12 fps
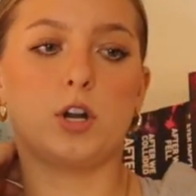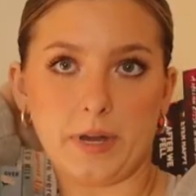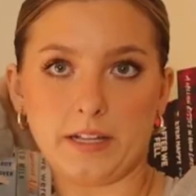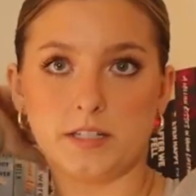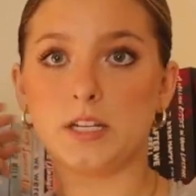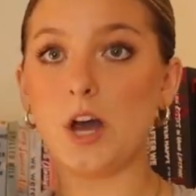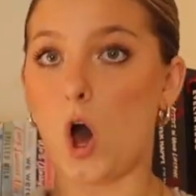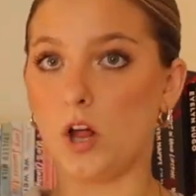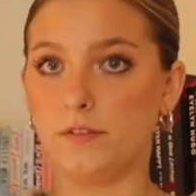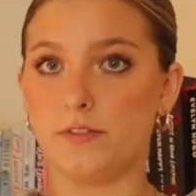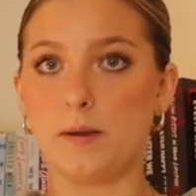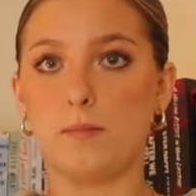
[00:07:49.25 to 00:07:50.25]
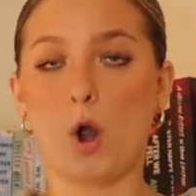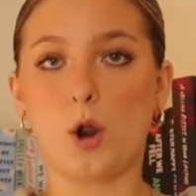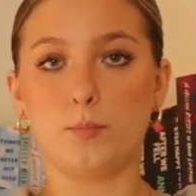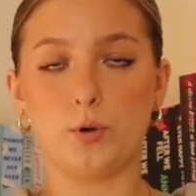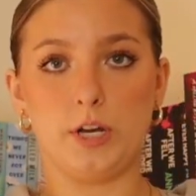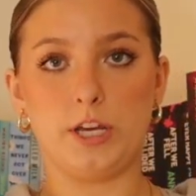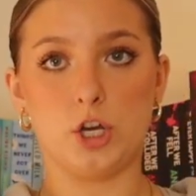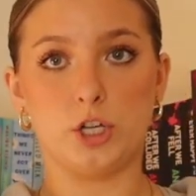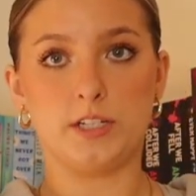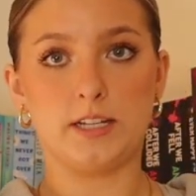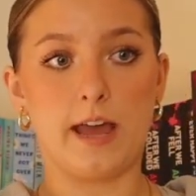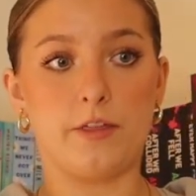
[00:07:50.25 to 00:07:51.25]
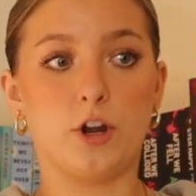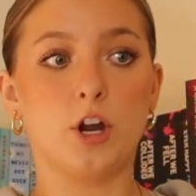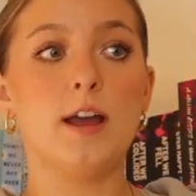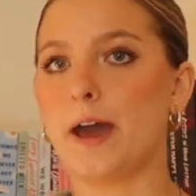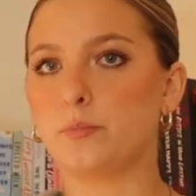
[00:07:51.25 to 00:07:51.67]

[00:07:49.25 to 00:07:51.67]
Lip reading: but all of them are pretty good together.